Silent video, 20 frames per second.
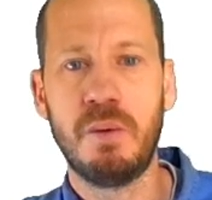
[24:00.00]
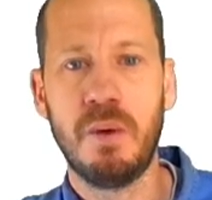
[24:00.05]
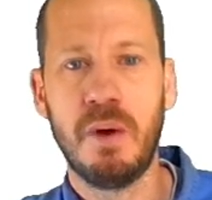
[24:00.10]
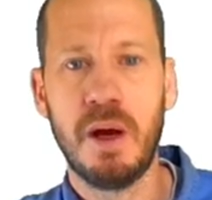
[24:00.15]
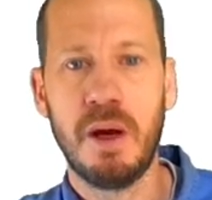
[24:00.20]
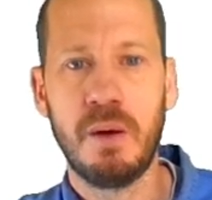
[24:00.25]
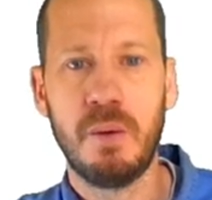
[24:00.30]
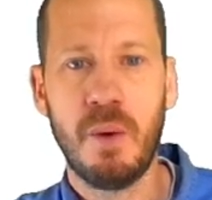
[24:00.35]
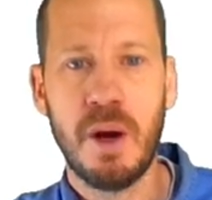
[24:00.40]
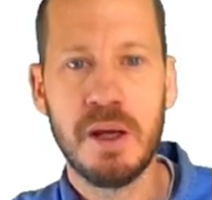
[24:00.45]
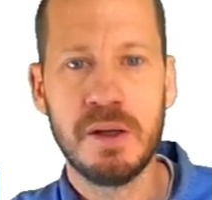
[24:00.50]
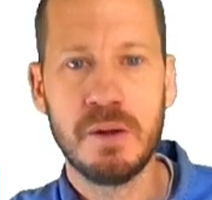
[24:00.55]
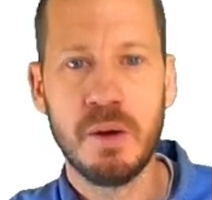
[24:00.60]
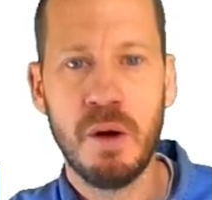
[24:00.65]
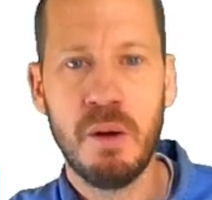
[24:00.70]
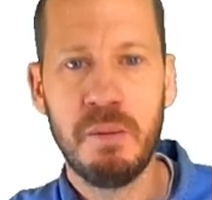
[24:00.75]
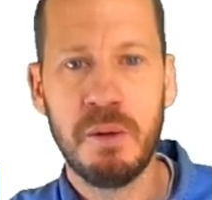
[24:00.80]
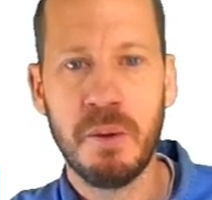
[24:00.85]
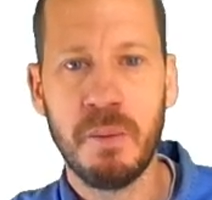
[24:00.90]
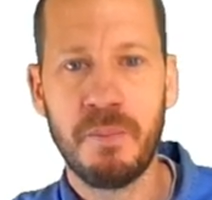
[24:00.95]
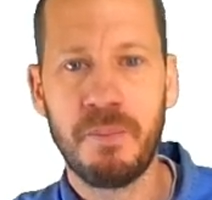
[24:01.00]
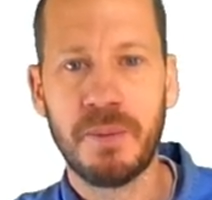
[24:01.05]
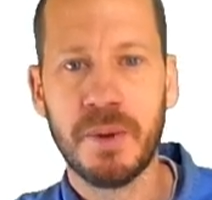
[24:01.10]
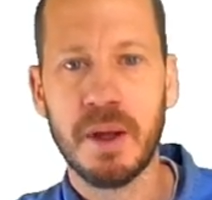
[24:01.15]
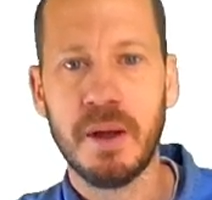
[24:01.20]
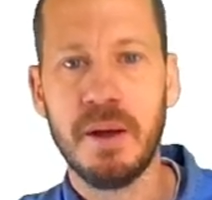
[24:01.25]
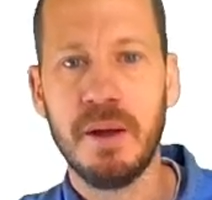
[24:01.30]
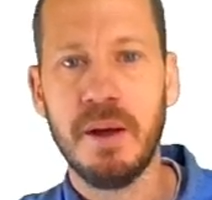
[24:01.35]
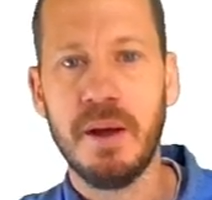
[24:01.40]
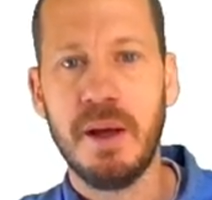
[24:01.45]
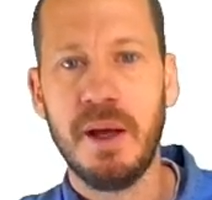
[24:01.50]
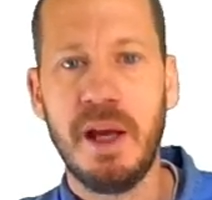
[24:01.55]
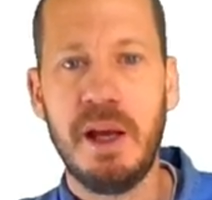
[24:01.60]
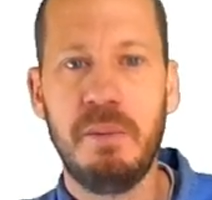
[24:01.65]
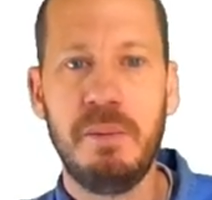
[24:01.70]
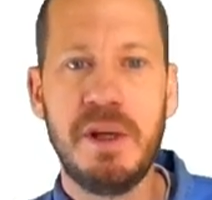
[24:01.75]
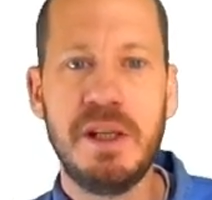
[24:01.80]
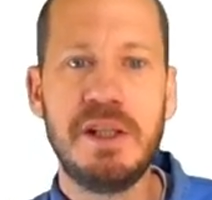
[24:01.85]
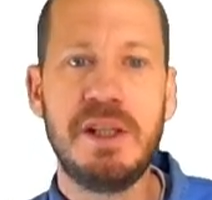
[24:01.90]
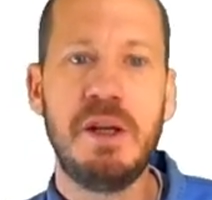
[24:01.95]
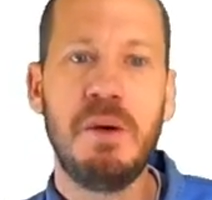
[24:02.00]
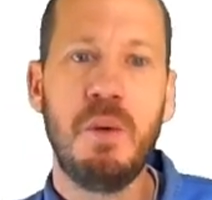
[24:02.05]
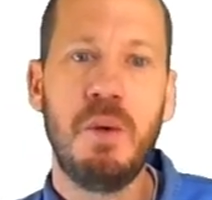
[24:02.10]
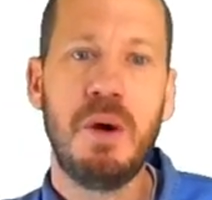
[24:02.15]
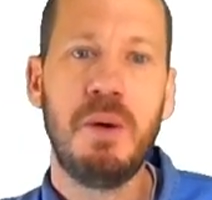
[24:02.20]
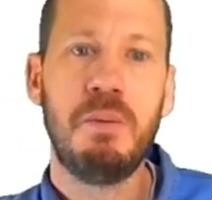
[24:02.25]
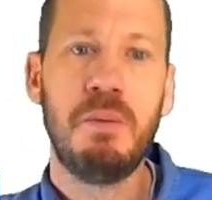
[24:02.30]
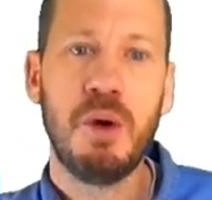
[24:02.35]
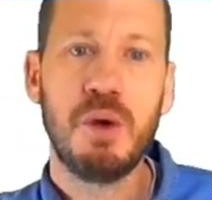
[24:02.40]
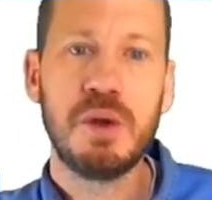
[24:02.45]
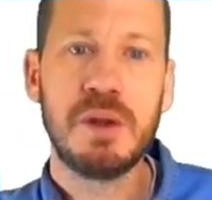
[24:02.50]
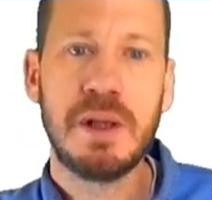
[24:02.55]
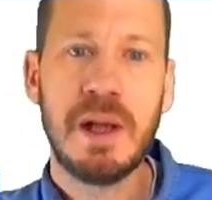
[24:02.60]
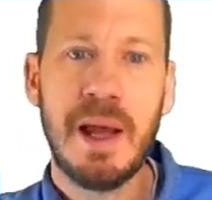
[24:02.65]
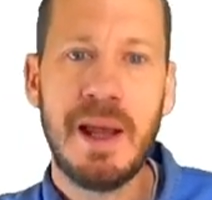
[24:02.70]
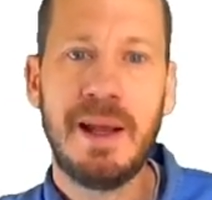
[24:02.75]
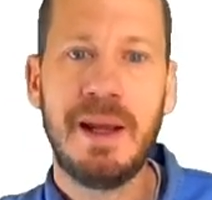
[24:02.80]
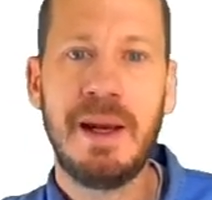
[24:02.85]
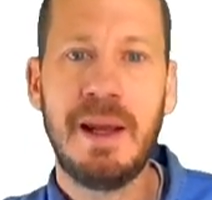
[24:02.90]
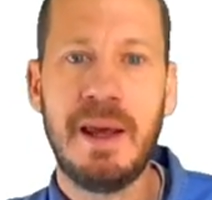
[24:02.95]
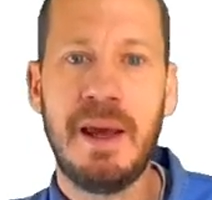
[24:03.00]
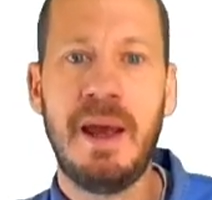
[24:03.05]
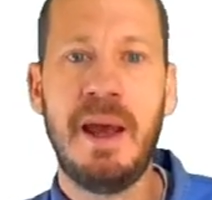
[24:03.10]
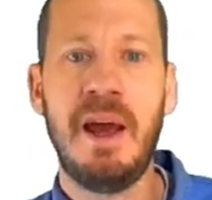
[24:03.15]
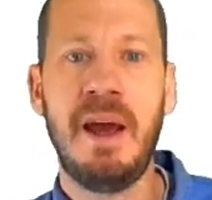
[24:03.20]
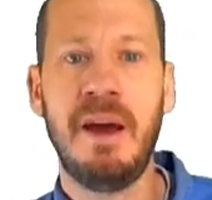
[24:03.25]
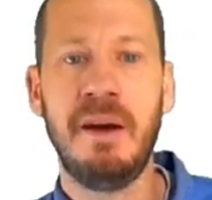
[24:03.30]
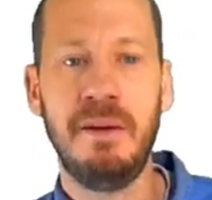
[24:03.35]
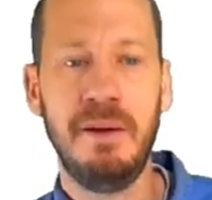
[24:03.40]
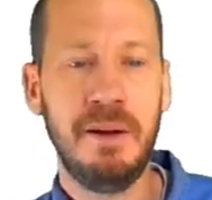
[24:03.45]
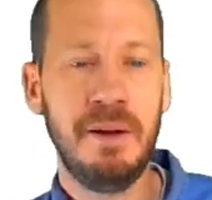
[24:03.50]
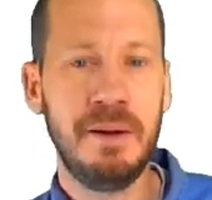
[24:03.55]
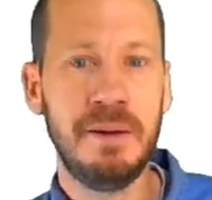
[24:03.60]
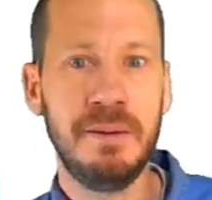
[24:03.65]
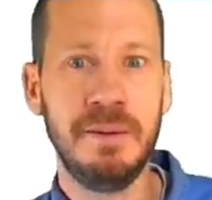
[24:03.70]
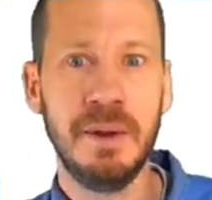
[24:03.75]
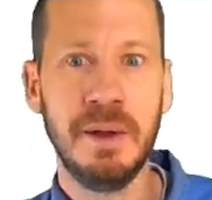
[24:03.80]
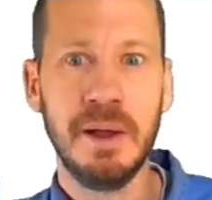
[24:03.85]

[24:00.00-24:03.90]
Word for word: rhizobium, it means you will most likely ha